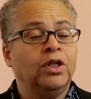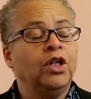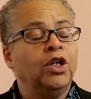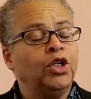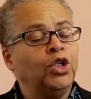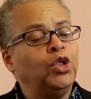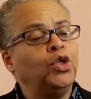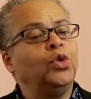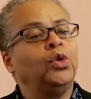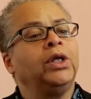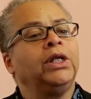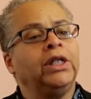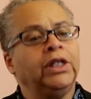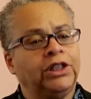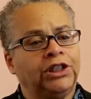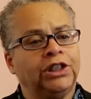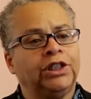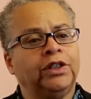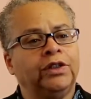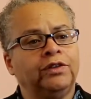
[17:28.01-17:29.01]

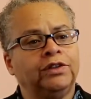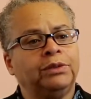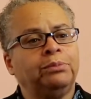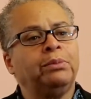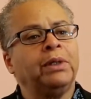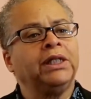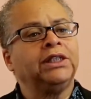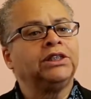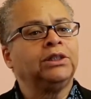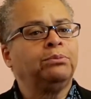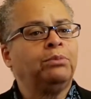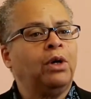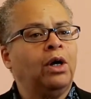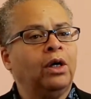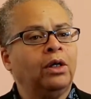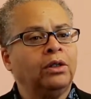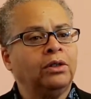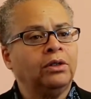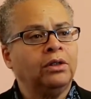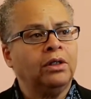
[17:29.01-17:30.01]
initiatives based
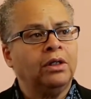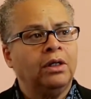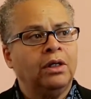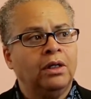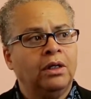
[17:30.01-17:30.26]
upon